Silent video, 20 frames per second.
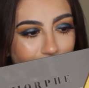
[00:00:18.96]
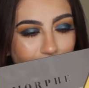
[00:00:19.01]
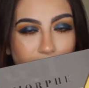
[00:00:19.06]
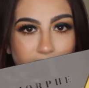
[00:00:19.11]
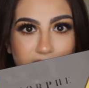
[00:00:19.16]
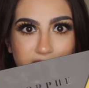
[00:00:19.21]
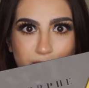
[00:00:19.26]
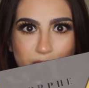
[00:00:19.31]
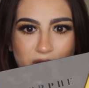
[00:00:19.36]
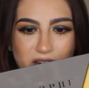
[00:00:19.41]

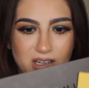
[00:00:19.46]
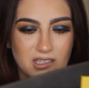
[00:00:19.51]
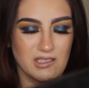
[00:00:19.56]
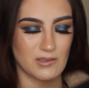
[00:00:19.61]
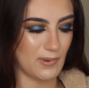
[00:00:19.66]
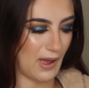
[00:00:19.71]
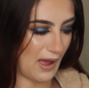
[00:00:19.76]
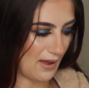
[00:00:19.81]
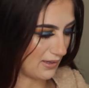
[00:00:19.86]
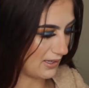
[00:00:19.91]
Cosmetics
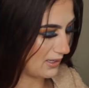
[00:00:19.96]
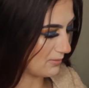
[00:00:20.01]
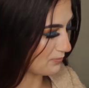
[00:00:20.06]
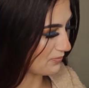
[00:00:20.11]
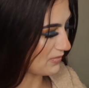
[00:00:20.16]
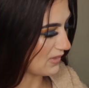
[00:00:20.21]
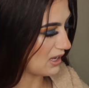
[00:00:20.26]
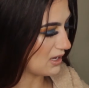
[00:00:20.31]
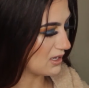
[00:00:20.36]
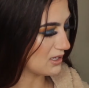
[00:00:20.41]
palette.
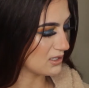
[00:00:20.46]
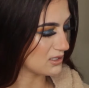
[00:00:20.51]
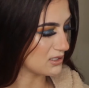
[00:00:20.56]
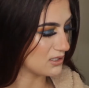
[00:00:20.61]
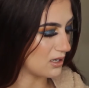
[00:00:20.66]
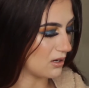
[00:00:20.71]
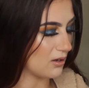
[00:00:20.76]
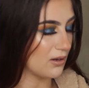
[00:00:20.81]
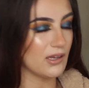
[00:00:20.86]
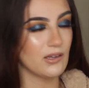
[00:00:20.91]

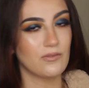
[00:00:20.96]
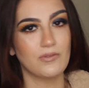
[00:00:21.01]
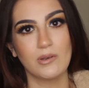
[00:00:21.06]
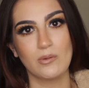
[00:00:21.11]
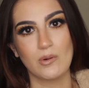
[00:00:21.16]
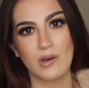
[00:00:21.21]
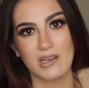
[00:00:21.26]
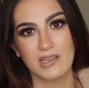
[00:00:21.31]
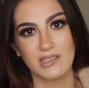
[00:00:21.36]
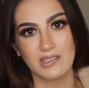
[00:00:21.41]
So if
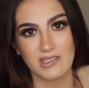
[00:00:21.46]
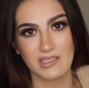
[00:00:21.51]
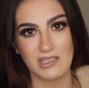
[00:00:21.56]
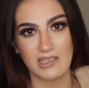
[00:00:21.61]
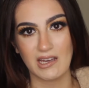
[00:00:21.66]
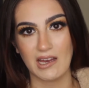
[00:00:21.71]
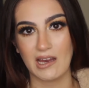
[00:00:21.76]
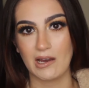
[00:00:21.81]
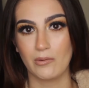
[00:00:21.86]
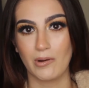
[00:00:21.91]
you want to
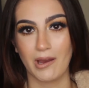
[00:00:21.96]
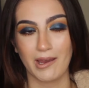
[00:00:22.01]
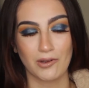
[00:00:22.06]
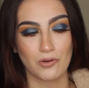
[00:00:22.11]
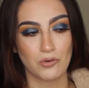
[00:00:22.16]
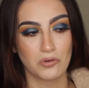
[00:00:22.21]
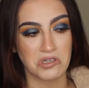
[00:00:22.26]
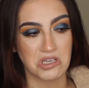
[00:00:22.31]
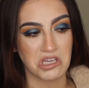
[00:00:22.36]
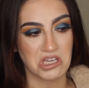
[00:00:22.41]
see how I
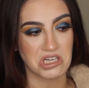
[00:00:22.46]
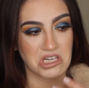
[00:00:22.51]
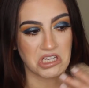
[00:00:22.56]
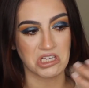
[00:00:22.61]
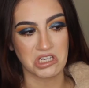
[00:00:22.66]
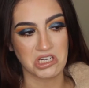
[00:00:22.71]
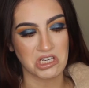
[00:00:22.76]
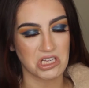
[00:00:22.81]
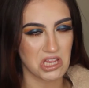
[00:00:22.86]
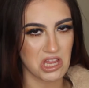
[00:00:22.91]

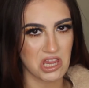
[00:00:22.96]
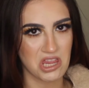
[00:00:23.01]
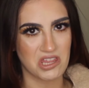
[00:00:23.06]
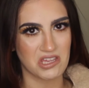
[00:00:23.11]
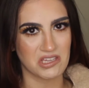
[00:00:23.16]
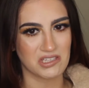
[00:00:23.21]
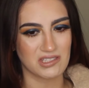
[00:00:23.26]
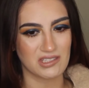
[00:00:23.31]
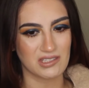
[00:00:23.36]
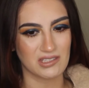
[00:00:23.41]
created
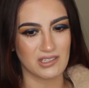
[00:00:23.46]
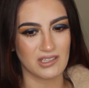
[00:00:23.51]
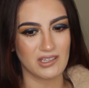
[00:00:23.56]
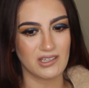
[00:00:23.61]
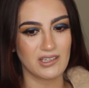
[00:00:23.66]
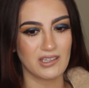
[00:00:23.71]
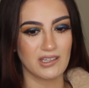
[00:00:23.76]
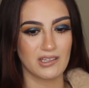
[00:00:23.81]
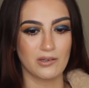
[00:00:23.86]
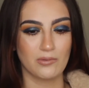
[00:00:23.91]
this
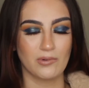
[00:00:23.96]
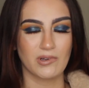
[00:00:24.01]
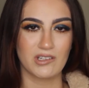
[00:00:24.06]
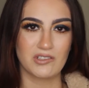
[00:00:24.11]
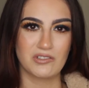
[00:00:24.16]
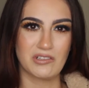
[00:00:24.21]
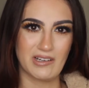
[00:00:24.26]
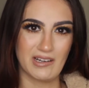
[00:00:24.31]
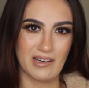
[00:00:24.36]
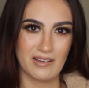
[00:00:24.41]
look and you want
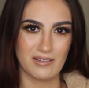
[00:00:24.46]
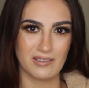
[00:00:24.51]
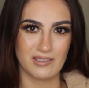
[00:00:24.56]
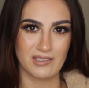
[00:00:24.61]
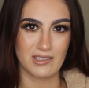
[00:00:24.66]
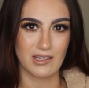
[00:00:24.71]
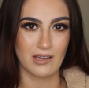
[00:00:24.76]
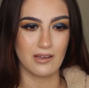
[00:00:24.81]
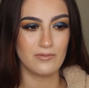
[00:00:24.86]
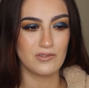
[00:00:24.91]
to try it out
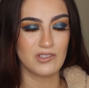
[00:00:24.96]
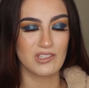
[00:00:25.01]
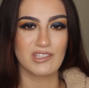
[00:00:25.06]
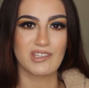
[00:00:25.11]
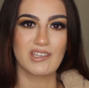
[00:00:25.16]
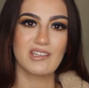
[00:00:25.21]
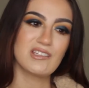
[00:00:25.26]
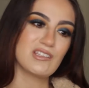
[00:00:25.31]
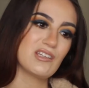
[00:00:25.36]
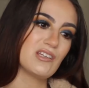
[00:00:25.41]
yourself,
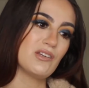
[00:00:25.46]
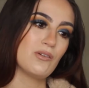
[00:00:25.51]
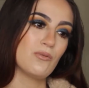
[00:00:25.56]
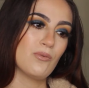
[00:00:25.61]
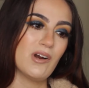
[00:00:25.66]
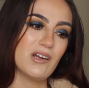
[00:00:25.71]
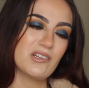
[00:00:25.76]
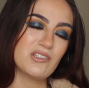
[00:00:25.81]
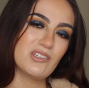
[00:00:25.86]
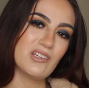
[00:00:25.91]
just continue
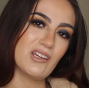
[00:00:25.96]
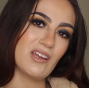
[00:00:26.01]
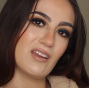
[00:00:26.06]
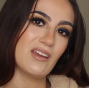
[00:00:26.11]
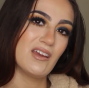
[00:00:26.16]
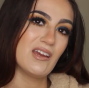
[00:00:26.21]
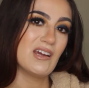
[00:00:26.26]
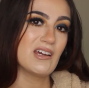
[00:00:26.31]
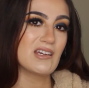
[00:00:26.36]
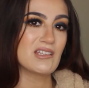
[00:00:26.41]
watching.
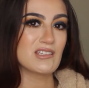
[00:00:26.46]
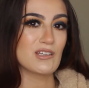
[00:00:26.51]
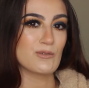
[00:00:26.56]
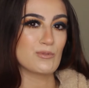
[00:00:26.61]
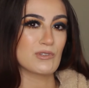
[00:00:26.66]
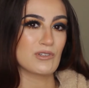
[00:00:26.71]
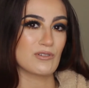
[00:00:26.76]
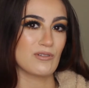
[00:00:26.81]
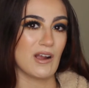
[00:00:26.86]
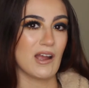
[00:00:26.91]

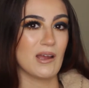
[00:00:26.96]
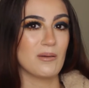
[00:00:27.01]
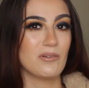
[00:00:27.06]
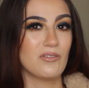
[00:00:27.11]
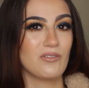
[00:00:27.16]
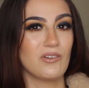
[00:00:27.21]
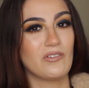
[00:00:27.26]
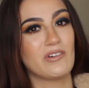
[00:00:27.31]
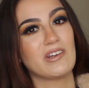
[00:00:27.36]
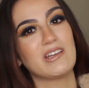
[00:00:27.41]
Subscribe
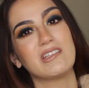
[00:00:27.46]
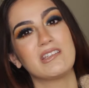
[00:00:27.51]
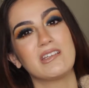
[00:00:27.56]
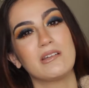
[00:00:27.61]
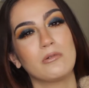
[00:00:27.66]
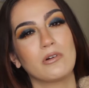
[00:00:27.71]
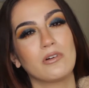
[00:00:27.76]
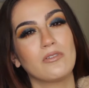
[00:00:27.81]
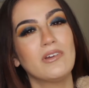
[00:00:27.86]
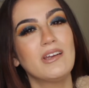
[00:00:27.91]
if you want to see
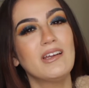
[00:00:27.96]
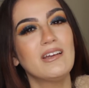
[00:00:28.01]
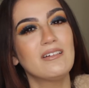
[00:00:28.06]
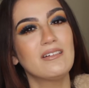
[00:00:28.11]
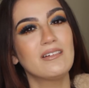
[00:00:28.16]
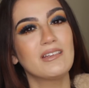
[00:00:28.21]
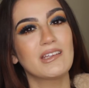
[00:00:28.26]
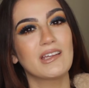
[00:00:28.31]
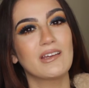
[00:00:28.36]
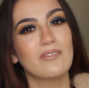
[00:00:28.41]
more
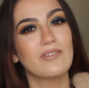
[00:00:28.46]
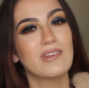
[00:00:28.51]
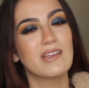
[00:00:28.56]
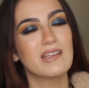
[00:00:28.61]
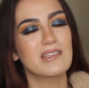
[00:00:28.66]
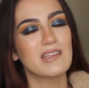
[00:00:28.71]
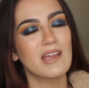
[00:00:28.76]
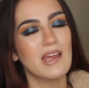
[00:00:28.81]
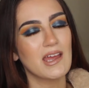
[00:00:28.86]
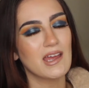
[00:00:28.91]
videos. Give
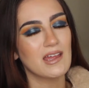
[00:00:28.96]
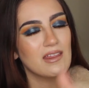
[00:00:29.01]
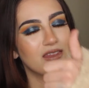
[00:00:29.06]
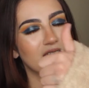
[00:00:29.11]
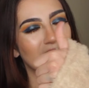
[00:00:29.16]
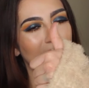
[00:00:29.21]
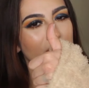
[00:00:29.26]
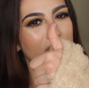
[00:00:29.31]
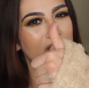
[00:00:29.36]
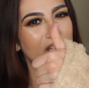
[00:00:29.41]
this a
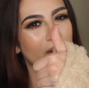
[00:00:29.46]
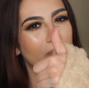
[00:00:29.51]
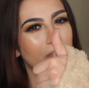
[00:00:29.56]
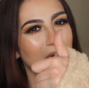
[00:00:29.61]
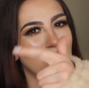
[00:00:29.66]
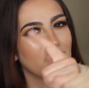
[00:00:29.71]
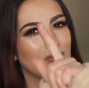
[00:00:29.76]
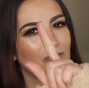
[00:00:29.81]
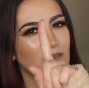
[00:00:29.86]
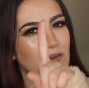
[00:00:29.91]
thumbs up
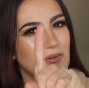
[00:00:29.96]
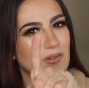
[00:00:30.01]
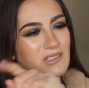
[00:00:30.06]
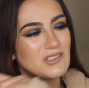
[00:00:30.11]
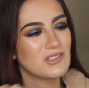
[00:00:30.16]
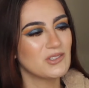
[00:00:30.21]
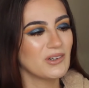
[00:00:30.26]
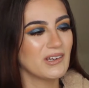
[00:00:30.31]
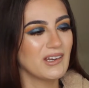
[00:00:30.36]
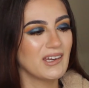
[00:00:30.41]
if you
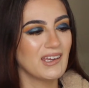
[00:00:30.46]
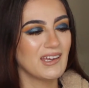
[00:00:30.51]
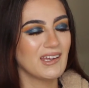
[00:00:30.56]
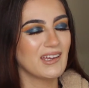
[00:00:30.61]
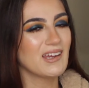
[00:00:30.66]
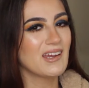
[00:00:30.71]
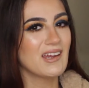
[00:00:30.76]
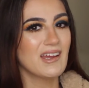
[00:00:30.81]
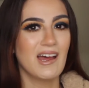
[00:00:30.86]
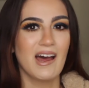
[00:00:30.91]
enjoyed it.